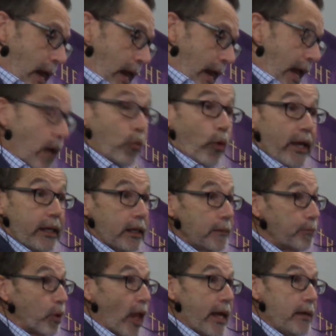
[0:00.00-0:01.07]
And we
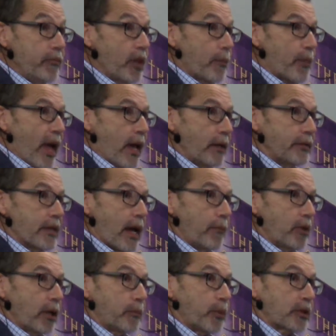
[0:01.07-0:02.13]
can blame the
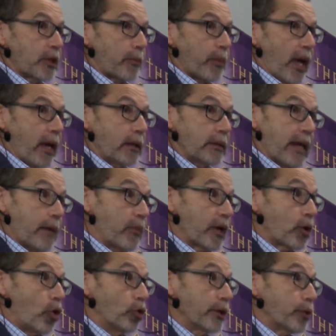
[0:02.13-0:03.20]
pandemic, but the
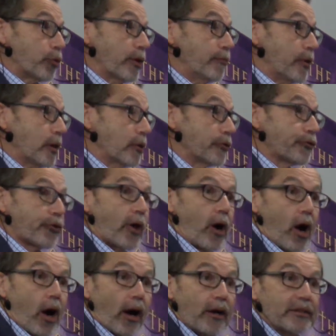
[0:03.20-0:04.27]
pandemic only reveals the
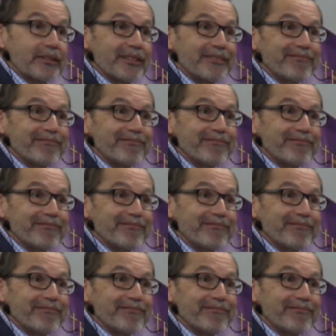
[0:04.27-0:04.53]
heart.